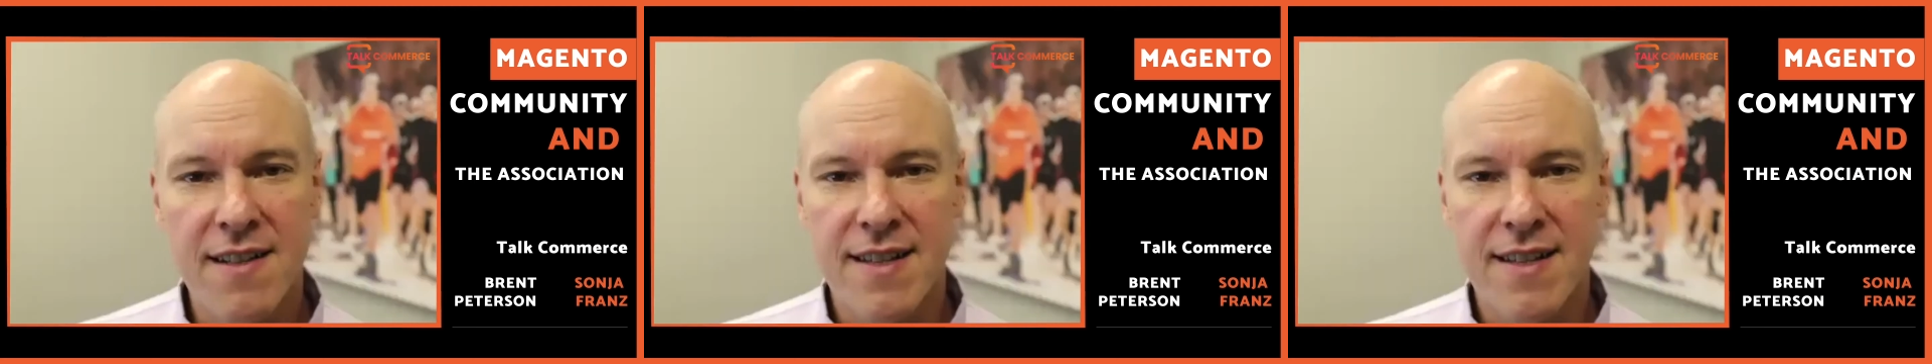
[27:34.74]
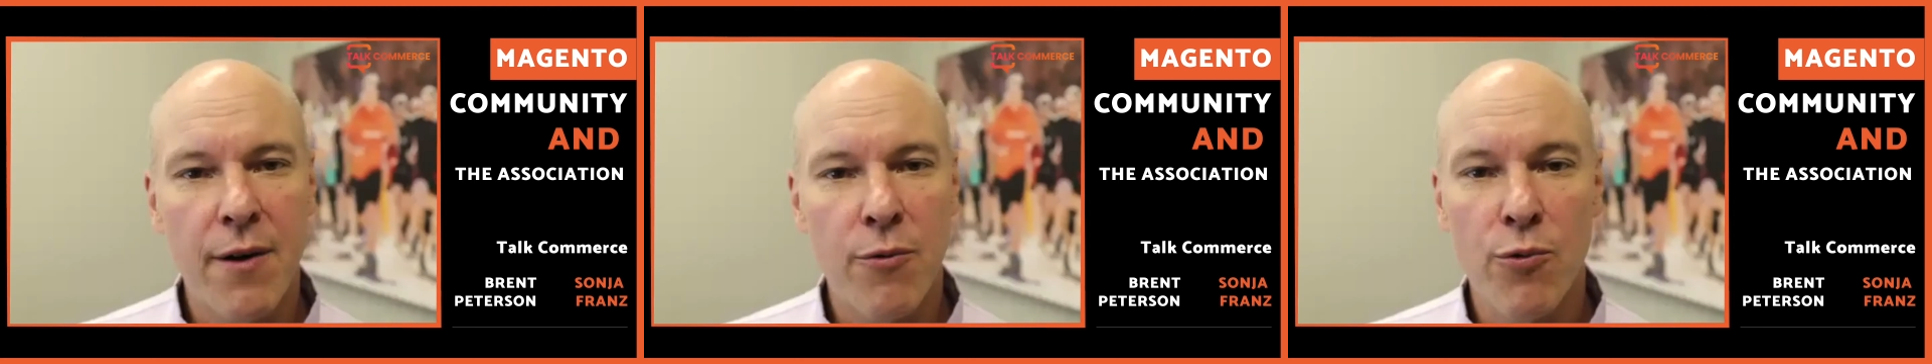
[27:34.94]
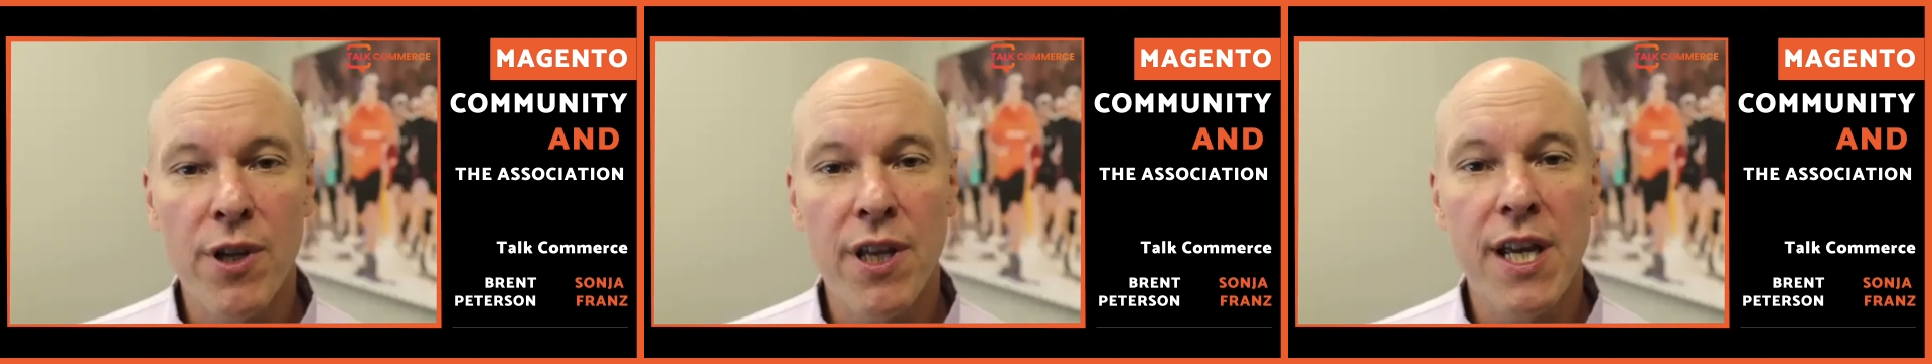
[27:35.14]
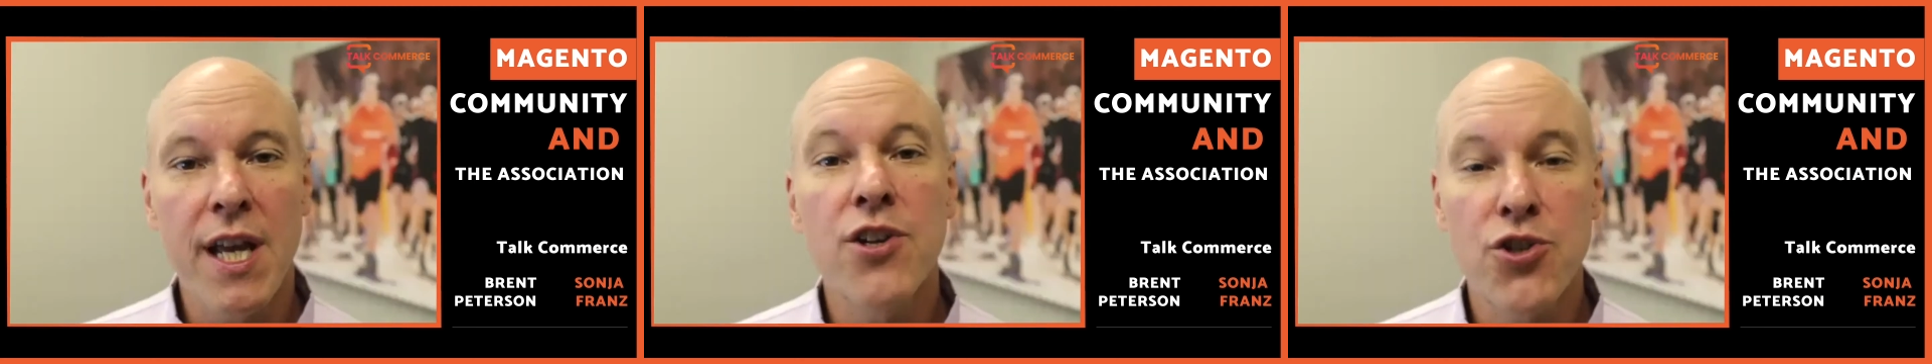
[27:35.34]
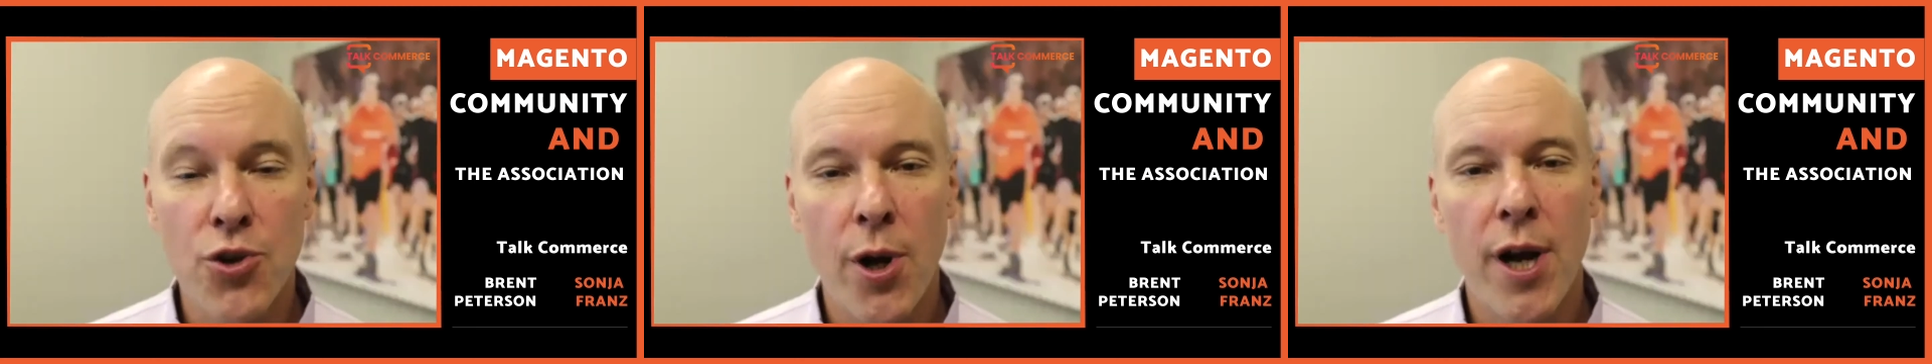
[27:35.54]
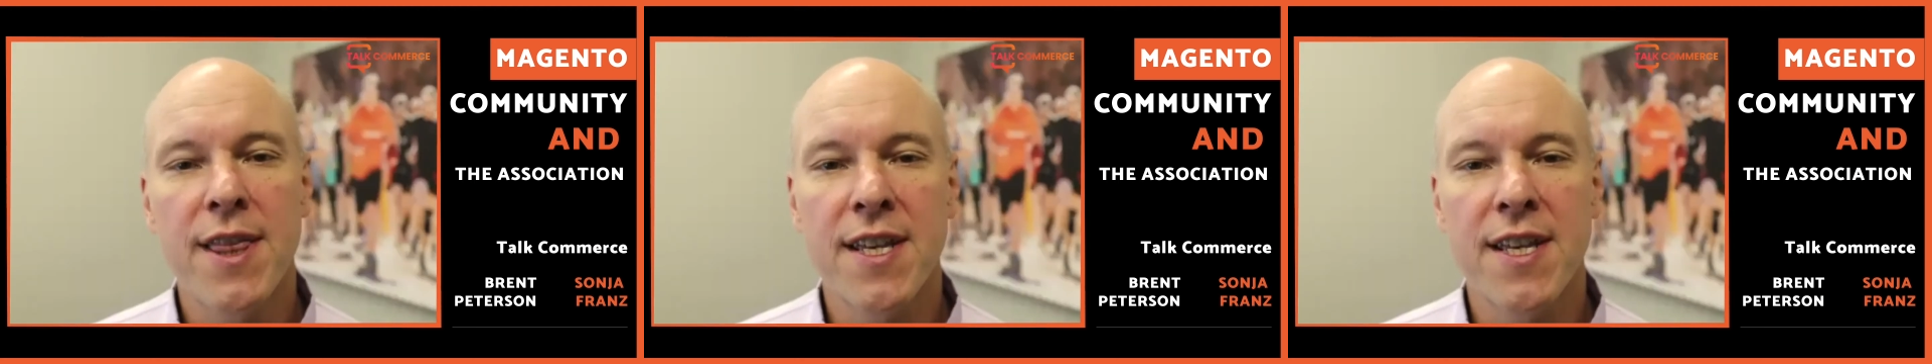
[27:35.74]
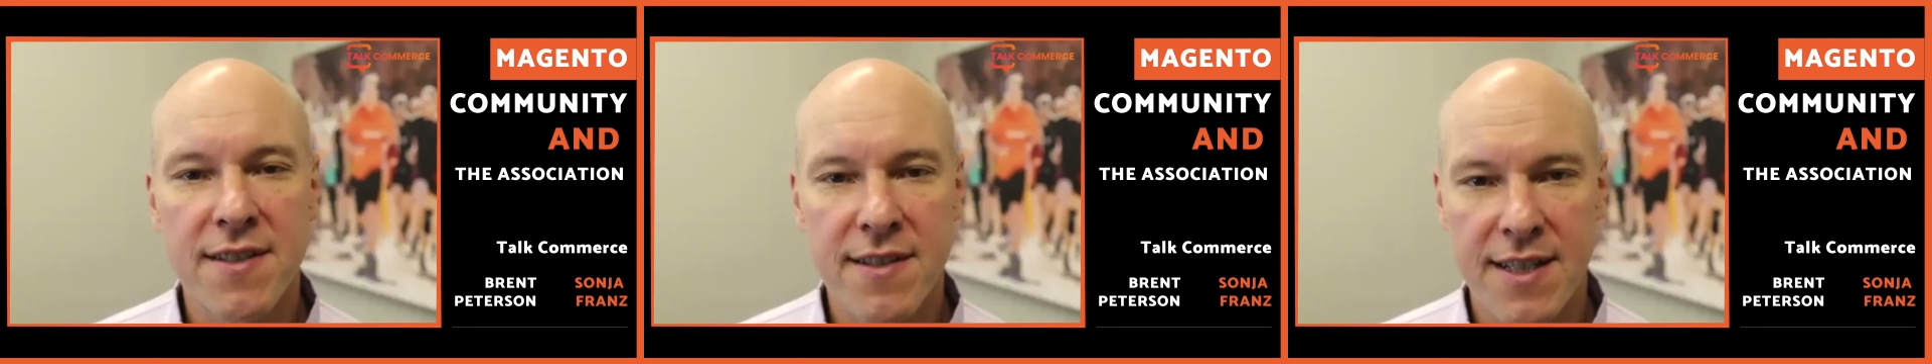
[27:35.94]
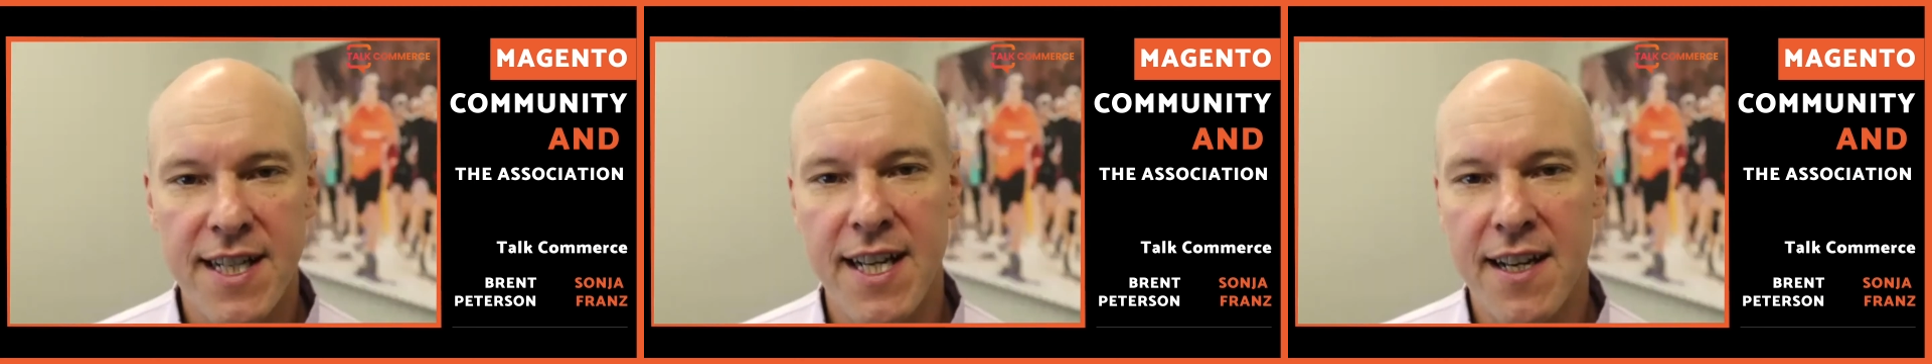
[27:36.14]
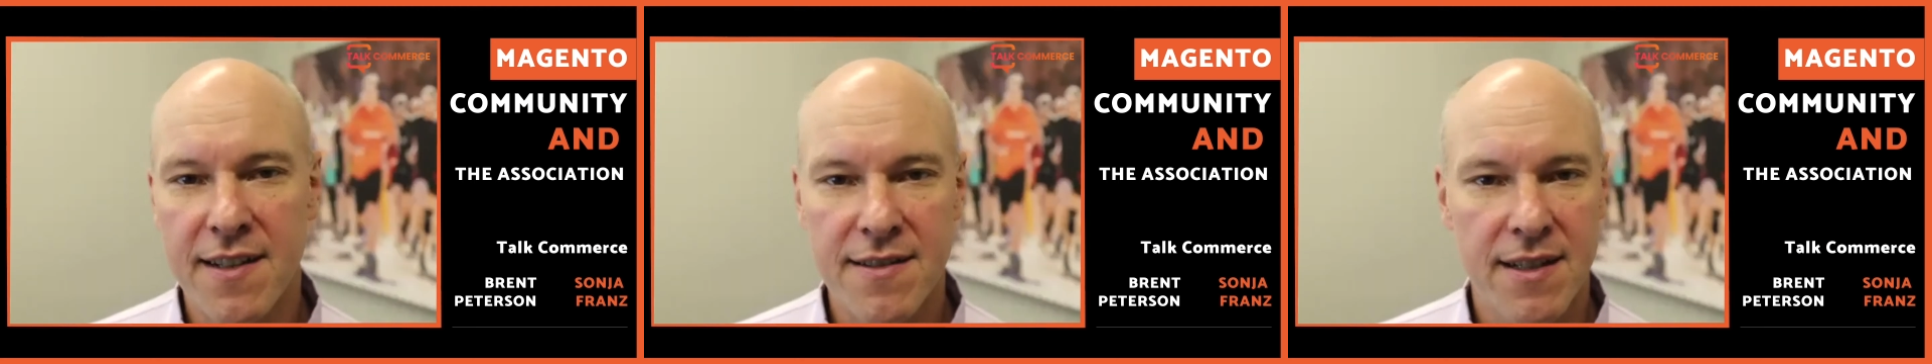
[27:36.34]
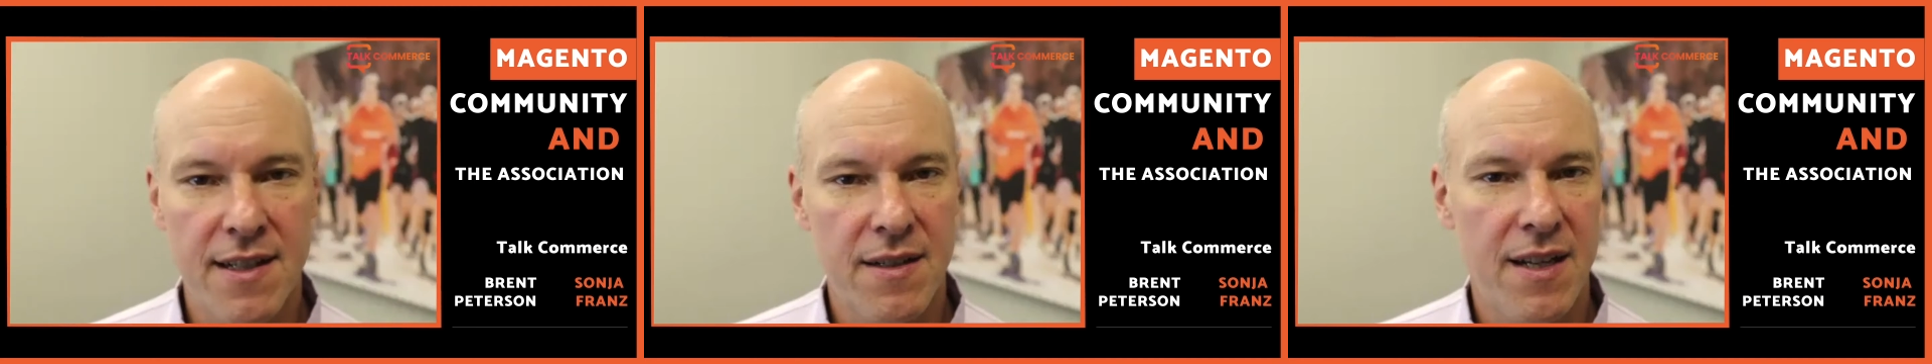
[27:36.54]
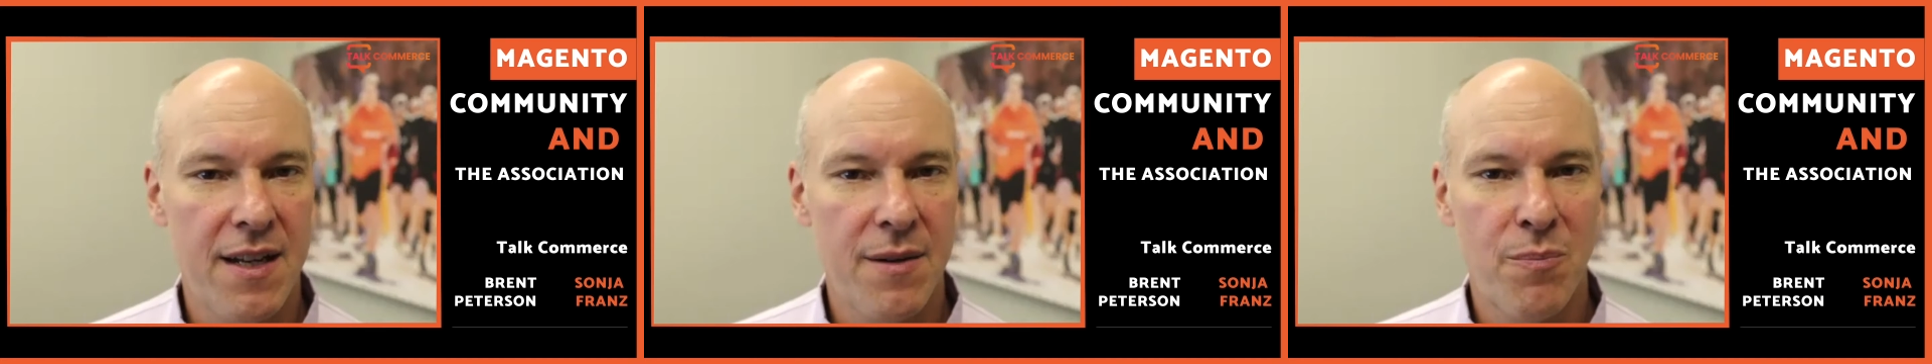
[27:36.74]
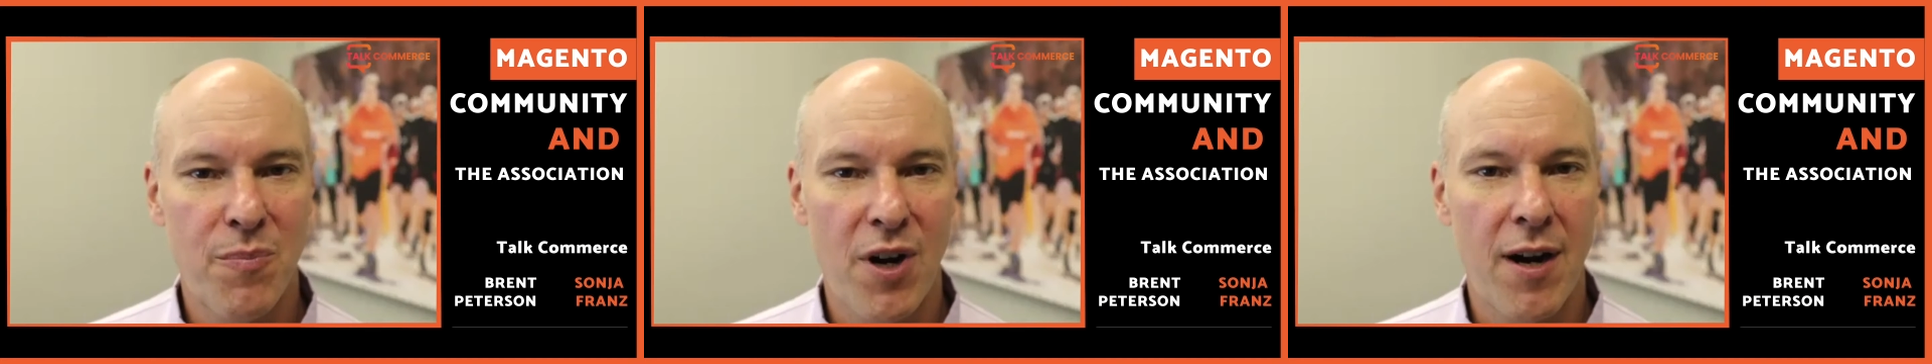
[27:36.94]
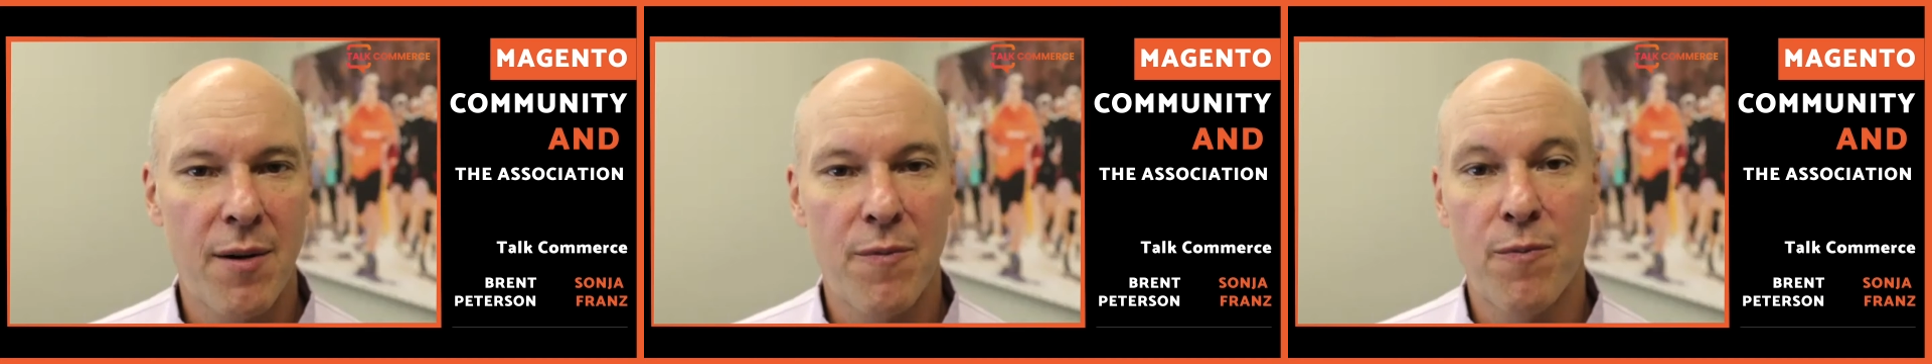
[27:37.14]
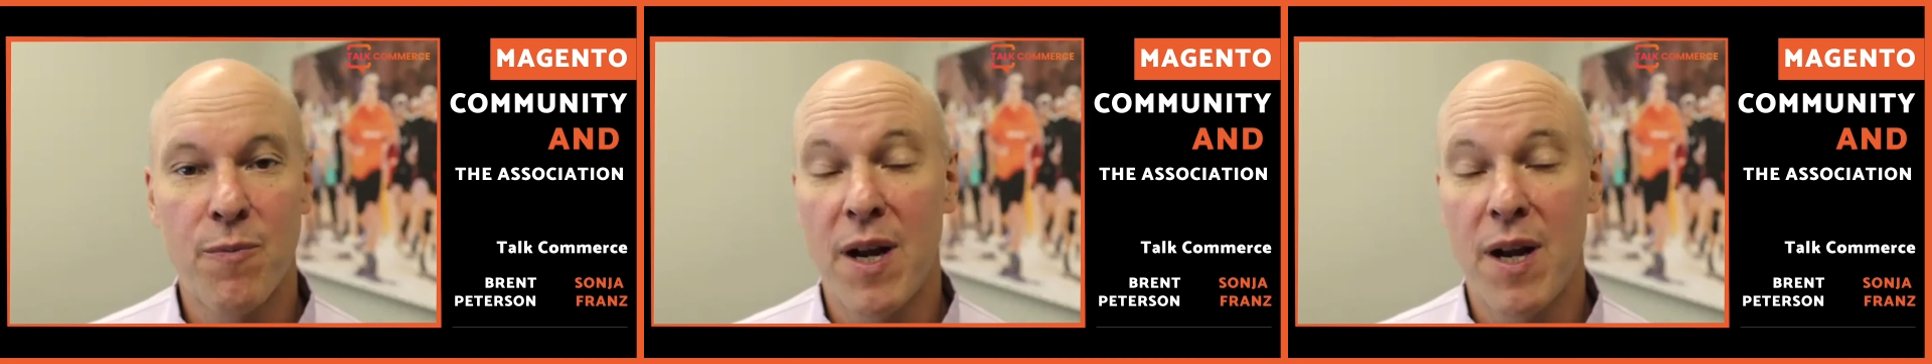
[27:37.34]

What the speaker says: I really enjoyed the sneaks, and part of,